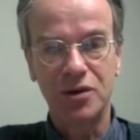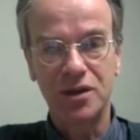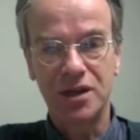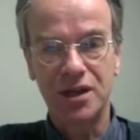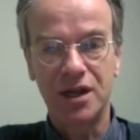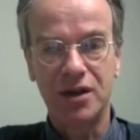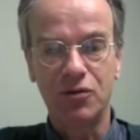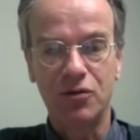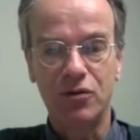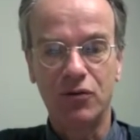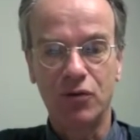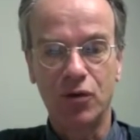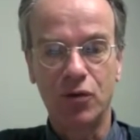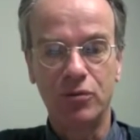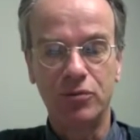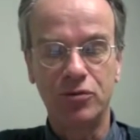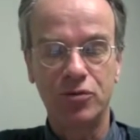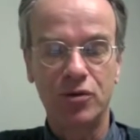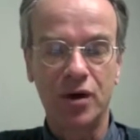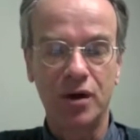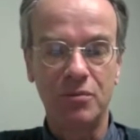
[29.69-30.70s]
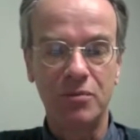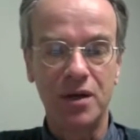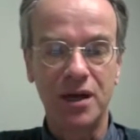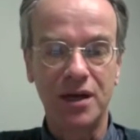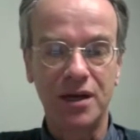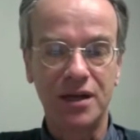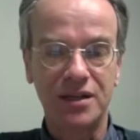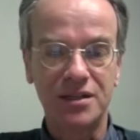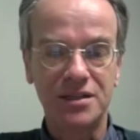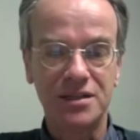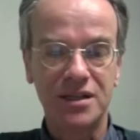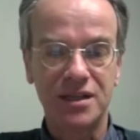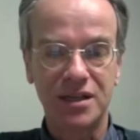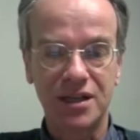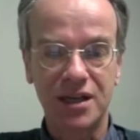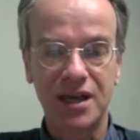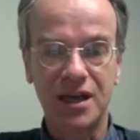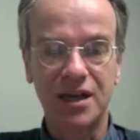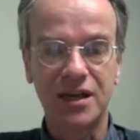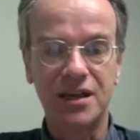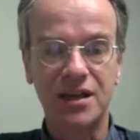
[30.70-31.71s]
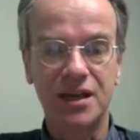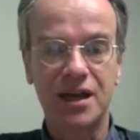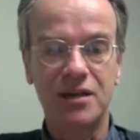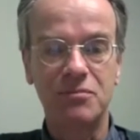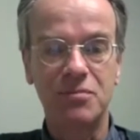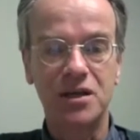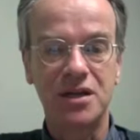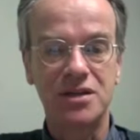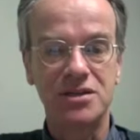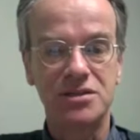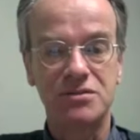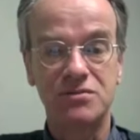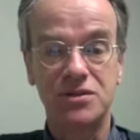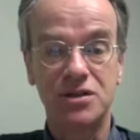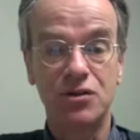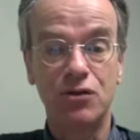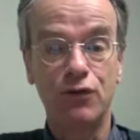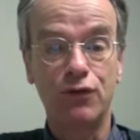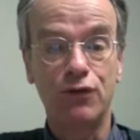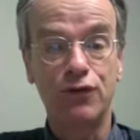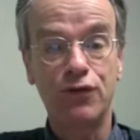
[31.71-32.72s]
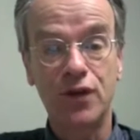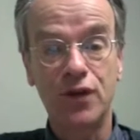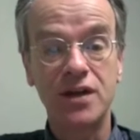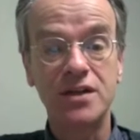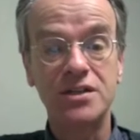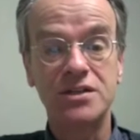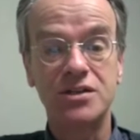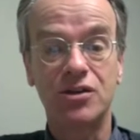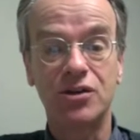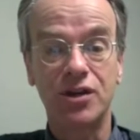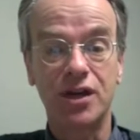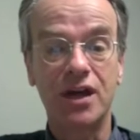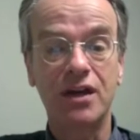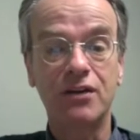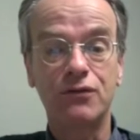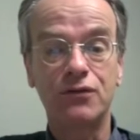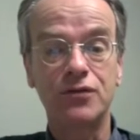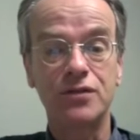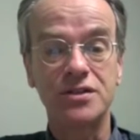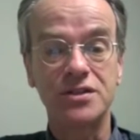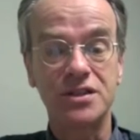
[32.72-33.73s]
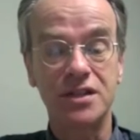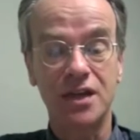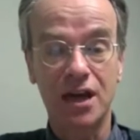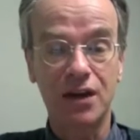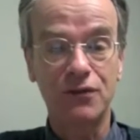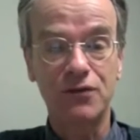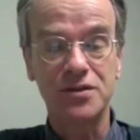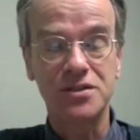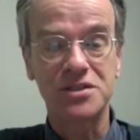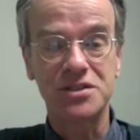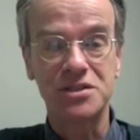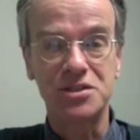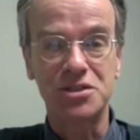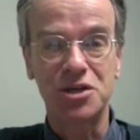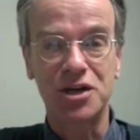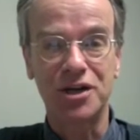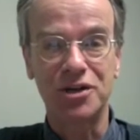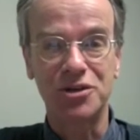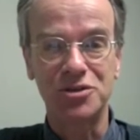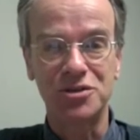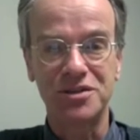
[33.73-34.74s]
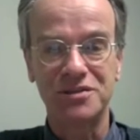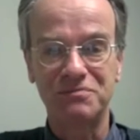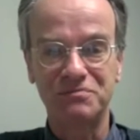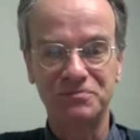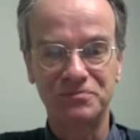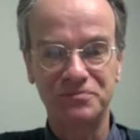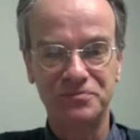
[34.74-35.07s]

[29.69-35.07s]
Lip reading: in there in Rome trying to make us think that because there's a new face on the edifice has changed.